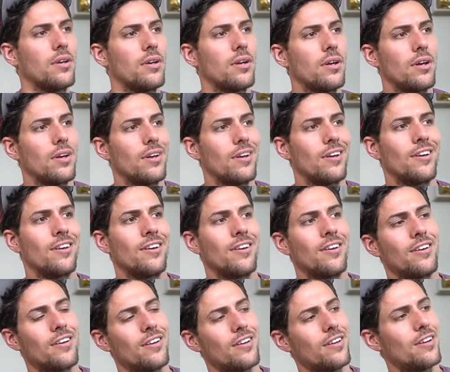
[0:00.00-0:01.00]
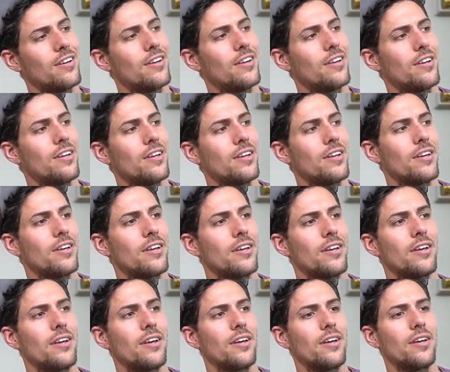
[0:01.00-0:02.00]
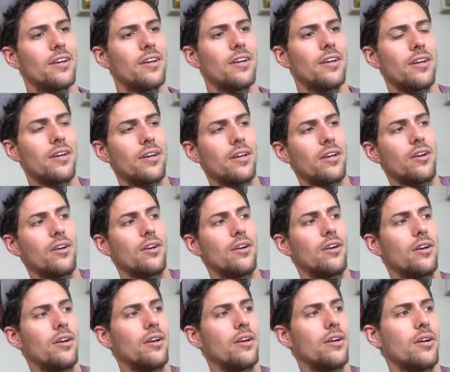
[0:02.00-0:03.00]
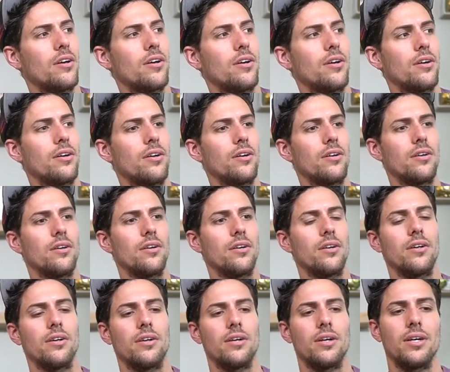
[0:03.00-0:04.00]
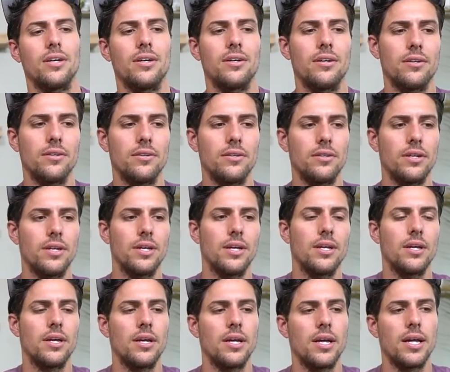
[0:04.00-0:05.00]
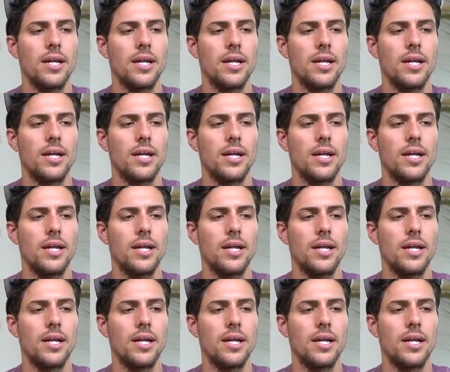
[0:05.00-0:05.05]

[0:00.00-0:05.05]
The person shown says nothing.